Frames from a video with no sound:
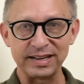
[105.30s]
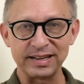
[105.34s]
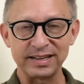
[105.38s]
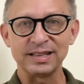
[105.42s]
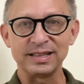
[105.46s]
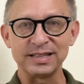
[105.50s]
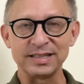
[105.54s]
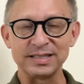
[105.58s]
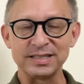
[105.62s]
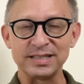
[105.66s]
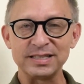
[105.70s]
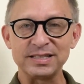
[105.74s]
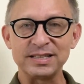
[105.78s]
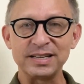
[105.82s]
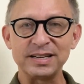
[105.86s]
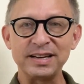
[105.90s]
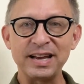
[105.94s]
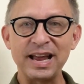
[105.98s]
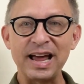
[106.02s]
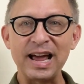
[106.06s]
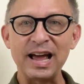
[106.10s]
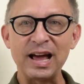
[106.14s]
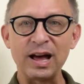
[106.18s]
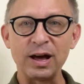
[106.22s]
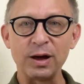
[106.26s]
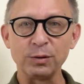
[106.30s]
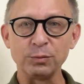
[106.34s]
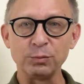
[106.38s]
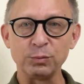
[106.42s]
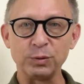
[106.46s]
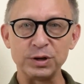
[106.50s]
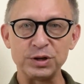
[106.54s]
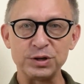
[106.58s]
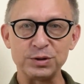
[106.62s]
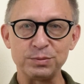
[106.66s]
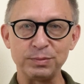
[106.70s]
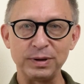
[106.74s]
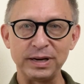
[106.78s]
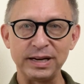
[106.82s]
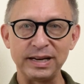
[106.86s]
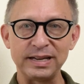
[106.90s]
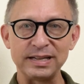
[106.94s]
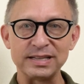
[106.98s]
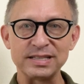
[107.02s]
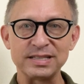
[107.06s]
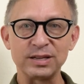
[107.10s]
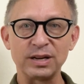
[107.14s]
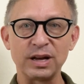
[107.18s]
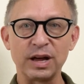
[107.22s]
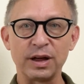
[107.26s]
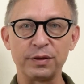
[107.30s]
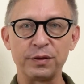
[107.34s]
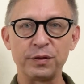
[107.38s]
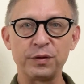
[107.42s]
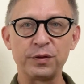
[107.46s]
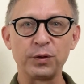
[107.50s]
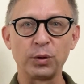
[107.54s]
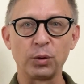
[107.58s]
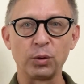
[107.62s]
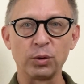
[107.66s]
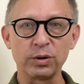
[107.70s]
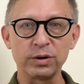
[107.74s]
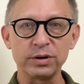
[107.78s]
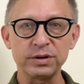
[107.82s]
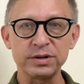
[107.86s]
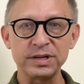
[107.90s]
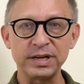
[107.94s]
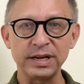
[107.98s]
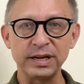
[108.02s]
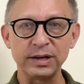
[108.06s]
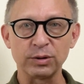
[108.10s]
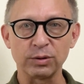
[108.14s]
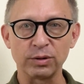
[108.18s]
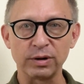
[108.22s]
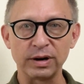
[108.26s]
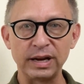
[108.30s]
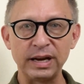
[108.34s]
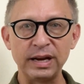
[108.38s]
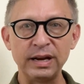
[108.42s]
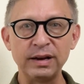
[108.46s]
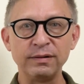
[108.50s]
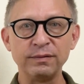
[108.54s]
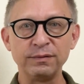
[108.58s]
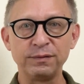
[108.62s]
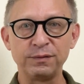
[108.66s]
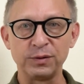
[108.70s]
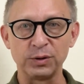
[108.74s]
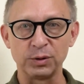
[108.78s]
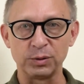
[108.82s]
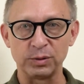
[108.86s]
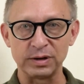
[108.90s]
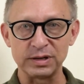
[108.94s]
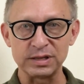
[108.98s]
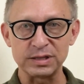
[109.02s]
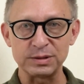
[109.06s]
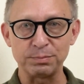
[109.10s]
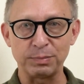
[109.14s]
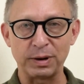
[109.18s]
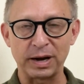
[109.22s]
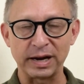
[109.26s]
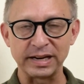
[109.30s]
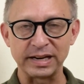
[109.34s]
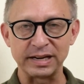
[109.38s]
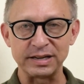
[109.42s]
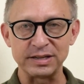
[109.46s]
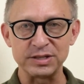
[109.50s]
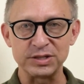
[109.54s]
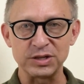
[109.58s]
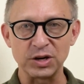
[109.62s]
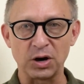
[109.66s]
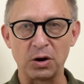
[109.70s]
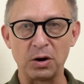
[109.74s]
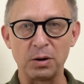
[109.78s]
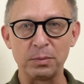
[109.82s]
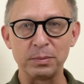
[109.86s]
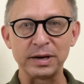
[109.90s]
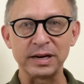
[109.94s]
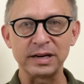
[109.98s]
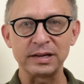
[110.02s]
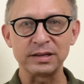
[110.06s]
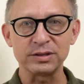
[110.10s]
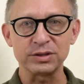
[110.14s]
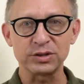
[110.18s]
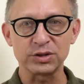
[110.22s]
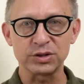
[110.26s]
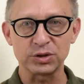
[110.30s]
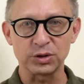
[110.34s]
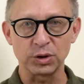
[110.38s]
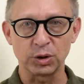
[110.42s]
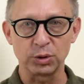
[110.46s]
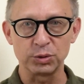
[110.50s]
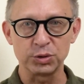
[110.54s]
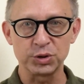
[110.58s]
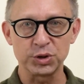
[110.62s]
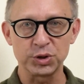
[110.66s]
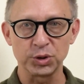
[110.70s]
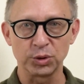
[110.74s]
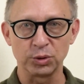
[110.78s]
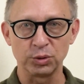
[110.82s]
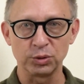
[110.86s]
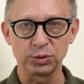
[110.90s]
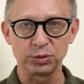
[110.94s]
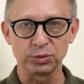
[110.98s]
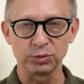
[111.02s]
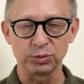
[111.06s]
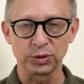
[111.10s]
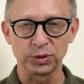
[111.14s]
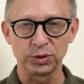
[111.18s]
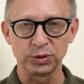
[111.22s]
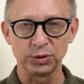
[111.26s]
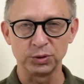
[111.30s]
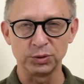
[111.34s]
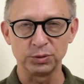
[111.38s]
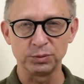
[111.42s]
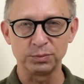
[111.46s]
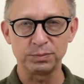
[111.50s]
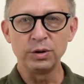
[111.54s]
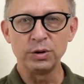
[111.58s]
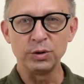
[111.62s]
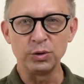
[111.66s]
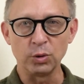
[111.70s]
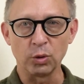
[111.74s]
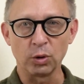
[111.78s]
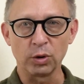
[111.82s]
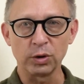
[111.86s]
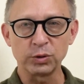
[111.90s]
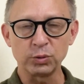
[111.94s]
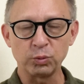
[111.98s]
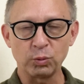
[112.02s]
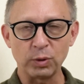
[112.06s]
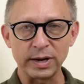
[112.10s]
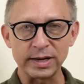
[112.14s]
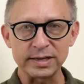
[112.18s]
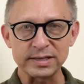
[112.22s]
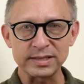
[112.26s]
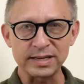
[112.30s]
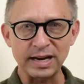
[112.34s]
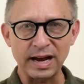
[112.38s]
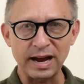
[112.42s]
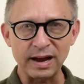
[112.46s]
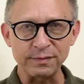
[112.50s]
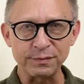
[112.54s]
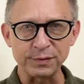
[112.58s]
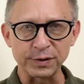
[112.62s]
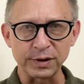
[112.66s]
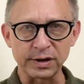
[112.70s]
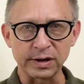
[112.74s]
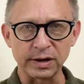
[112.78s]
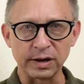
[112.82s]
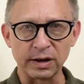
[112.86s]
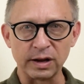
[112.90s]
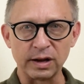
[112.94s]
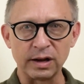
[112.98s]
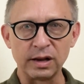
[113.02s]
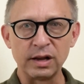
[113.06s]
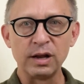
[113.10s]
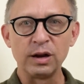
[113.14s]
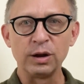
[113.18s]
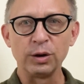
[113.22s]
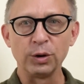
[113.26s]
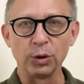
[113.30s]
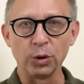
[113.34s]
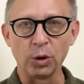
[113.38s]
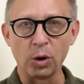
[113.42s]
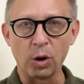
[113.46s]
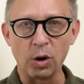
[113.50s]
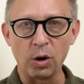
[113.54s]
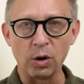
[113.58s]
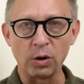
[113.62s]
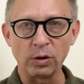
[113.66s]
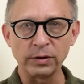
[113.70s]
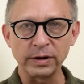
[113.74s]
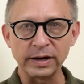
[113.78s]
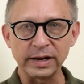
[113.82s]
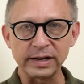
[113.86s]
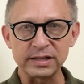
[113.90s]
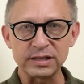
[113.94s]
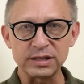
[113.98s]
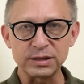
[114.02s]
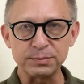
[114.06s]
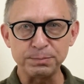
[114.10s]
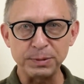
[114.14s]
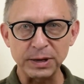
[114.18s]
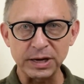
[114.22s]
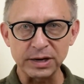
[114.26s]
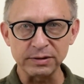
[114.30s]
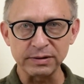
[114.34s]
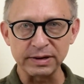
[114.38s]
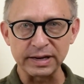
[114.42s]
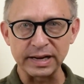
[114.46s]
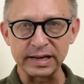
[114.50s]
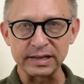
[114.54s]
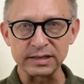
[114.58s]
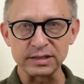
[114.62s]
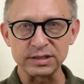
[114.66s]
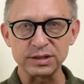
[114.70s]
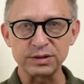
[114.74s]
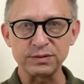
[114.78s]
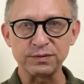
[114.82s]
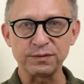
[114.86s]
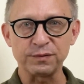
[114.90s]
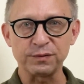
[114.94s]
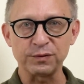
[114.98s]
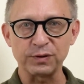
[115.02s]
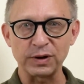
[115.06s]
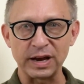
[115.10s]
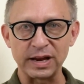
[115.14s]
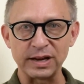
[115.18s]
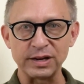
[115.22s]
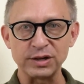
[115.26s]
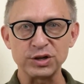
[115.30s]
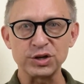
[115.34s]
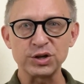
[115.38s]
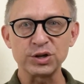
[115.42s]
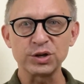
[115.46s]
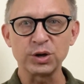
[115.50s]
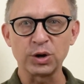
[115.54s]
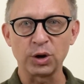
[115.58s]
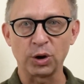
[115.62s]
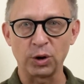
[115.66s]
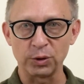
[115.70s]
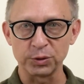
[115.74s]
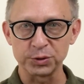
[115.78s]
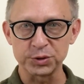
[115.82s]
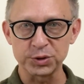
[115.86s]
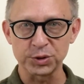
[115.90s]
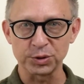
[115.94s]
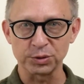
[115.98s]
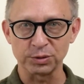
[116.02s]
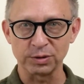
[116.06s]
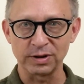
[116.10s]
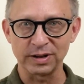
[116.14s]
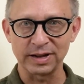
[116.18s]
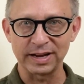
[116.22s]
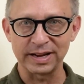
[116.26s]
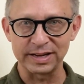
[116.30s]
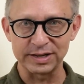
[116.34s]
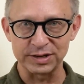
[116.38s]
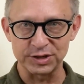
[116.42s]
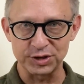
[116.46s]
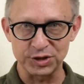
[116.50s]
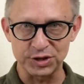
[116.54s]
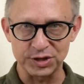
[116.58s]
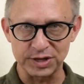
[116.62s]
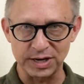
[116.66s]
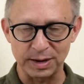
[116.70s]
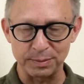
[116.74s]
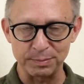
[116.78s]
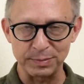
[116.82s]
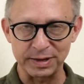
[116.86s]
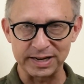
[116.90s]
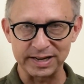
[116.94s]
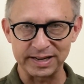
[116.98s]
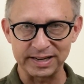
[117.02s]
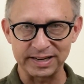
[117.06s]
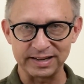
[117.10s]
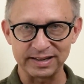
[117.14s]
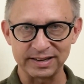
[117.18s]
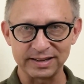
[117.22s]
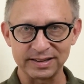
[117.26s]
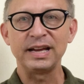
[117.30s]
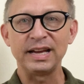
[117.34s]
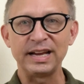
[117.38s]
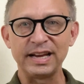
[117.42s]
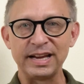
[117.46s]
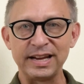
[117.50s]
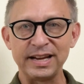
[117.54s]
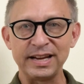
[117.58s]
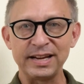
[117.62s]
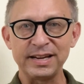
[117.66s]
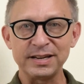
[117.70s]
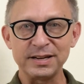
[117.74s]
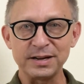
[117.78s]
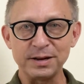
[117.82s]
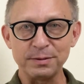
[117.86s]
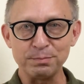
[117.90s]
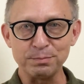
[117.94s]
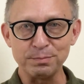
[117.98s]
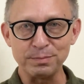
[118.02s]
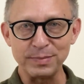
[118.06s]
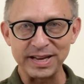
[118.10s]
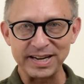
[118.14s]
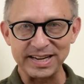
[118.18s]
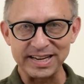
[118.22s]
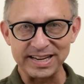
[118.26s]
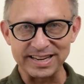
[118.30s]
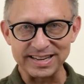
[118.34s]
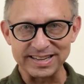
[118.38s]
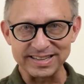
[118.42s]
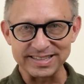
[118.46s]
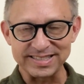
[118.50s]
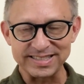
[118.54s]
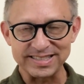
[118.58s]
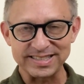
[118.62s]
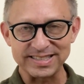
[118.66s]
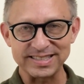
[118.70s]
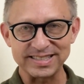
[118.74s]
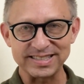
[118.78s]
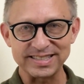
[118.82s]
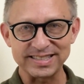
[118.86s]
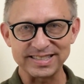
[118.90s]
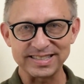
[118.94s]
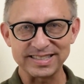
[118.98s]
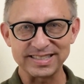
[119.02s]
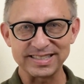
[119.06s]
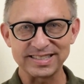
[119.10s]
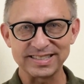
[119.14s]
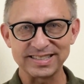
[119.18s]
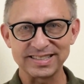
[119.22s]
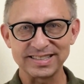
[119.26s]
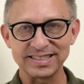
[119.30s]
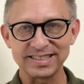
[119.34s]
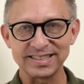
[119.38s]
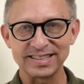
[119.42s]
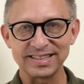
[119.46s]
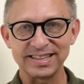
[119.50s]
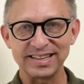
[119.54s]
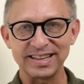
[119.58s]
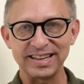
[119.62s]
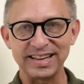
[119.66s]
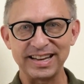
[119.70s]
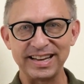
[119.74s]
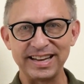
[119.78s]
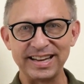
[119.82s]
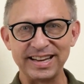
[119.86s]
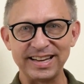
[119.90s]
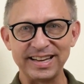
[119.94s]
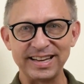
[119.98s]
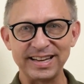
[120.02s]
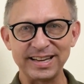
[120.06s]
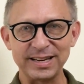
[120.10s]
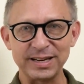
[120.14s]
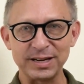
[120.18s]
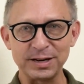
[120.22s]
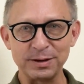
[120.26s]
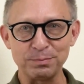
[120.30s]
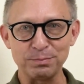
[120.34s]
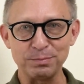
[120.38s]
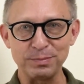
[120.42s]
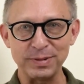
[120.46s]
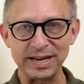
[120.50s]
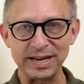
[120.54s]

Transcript: This is a noun which means authority or influence by a dominant social group. Northwest Africa, long experienced French cultural hegemony. Ignominious. This